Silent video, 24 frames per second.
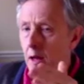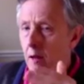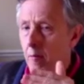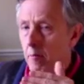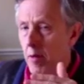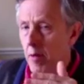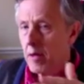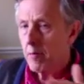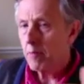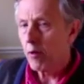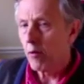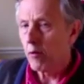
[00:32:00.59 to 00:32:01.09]

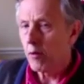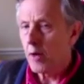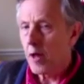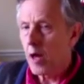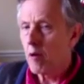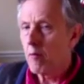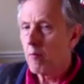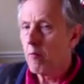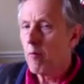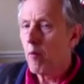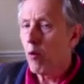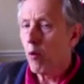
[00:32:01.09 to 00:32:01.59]
People
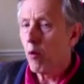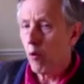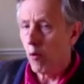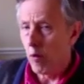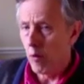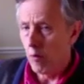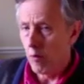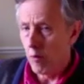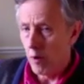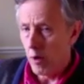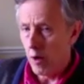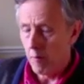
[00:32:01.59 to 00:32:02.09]
know
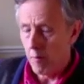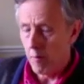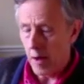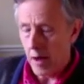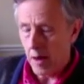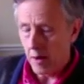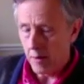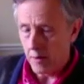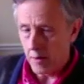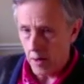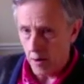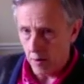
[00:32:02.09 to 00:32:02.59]
more
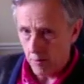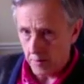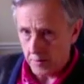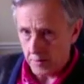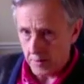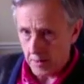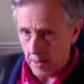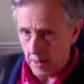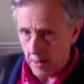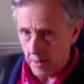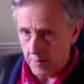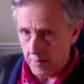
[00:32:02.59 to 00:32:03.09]
about
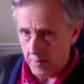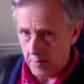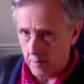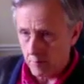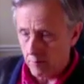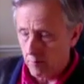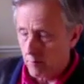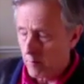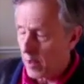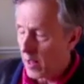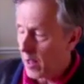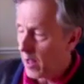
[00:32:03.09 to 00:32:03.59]
neuroscience.
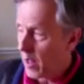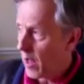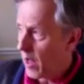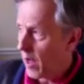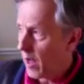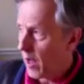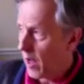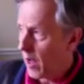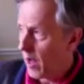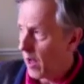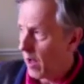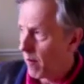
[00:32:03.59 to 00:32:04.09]

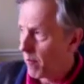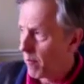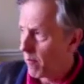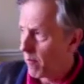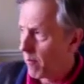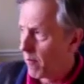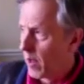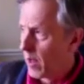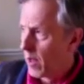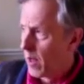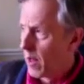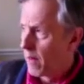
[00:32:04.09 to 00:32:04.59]
Mm-hmm.
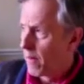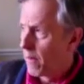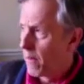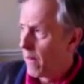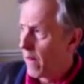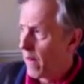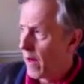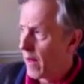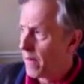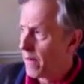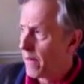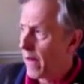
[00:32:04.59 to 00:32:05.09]

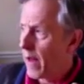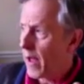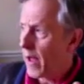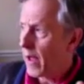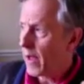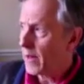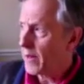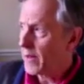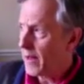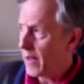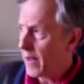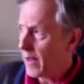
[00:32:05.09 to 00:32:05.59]
Than
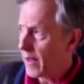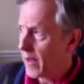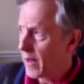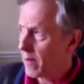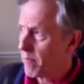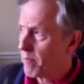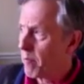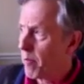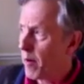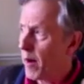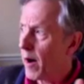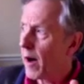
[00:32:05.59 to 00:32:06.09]
they did,
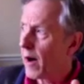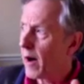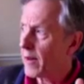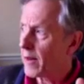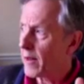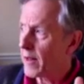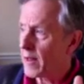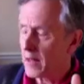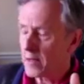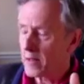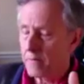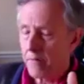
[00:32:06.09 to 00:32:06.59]
but
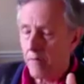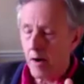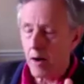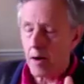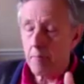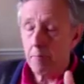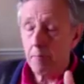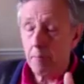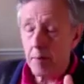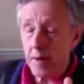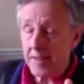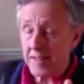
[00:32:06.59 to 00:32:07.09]
it's very
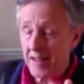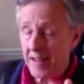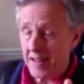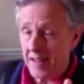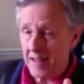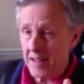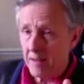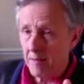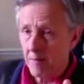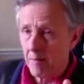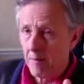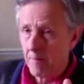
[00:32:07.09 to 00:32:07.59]

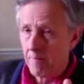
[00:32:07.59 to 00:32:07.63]
bitty.